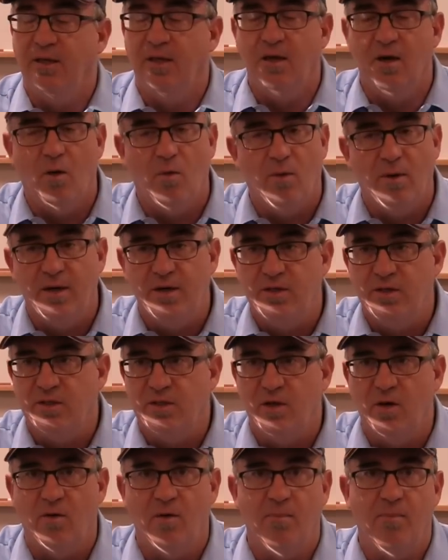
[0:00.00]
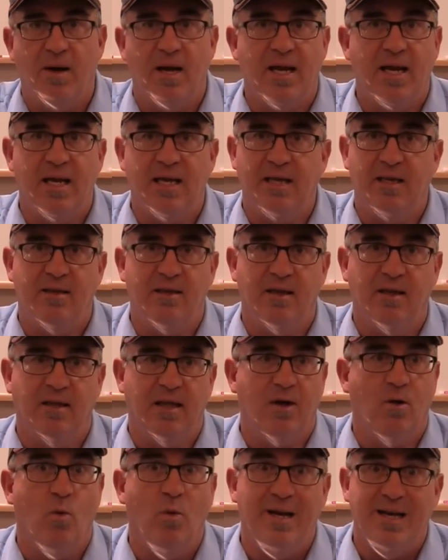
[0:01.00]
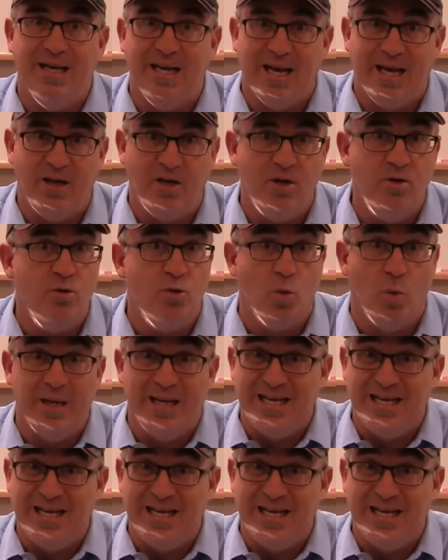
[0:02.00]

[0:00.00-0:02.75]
You don't want to just go and buy anything like use